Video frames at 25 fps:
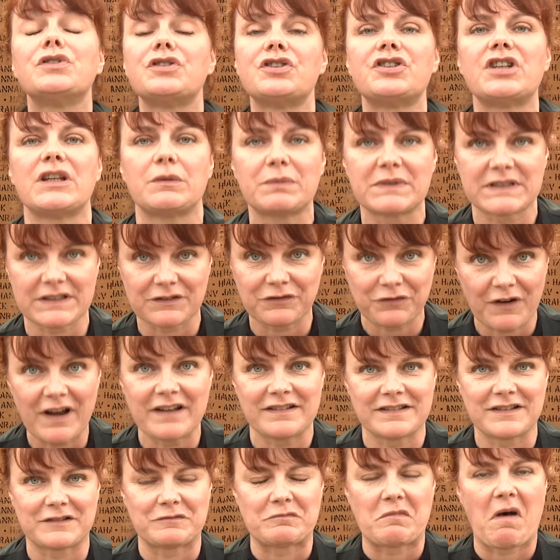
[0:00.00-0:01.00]
She was a
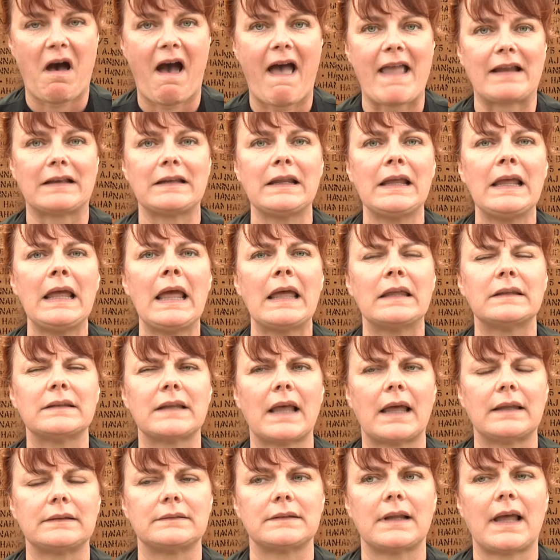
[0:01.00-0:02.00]
friend of mine,
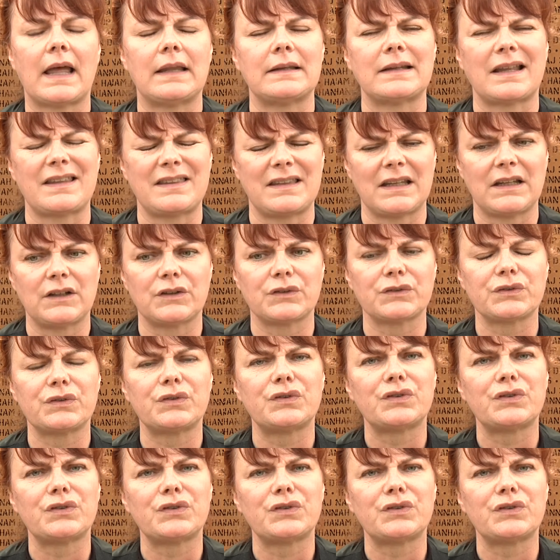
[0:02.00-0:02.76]
and I think